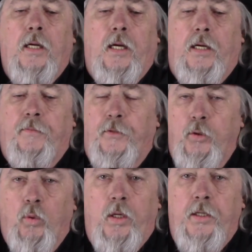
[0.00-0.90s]
if
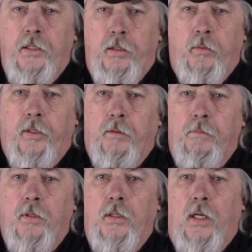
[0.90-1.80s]
you want to deal with
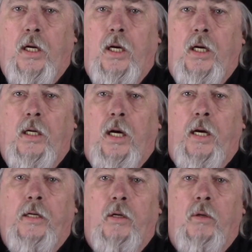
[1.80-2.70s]
them.
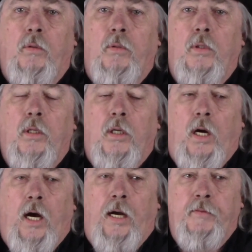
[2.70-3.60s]
I know
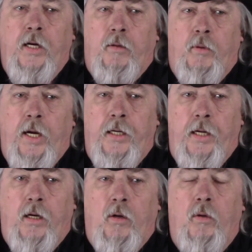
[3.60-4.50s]
I've got right
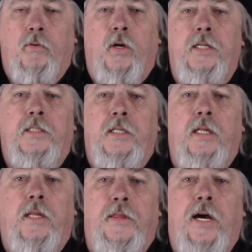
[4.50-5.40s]
now over
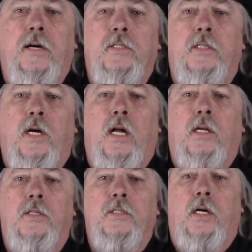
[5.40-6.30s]

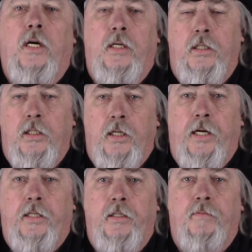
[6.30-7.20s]
$18,000
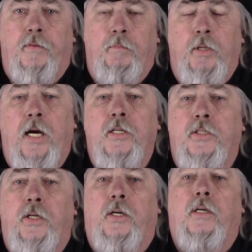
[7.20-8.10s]
uncollected from
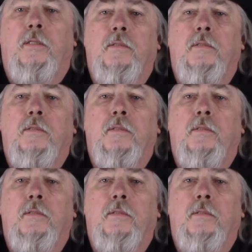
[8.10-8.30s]
last year.